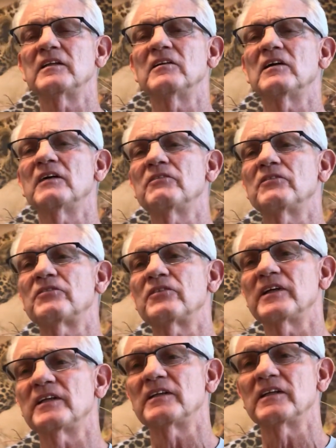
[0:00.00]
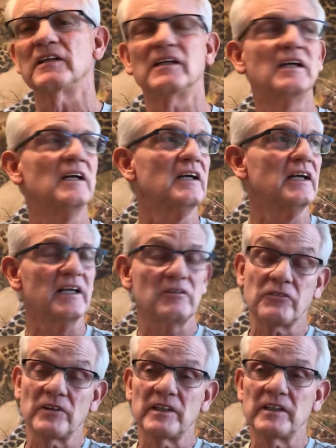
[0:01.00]
You know, I have a
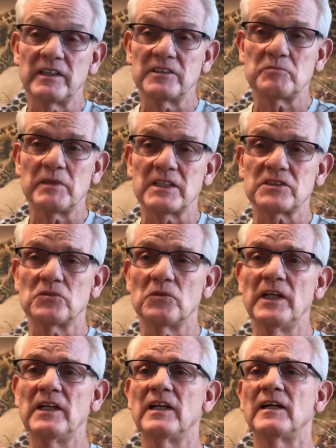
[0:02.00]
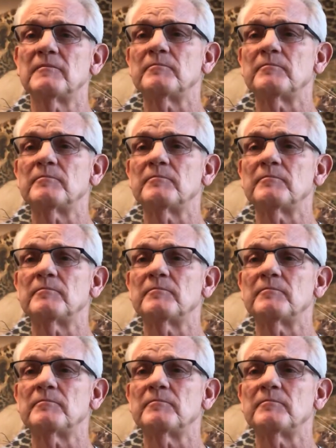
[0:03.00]
friend, he's passed away now.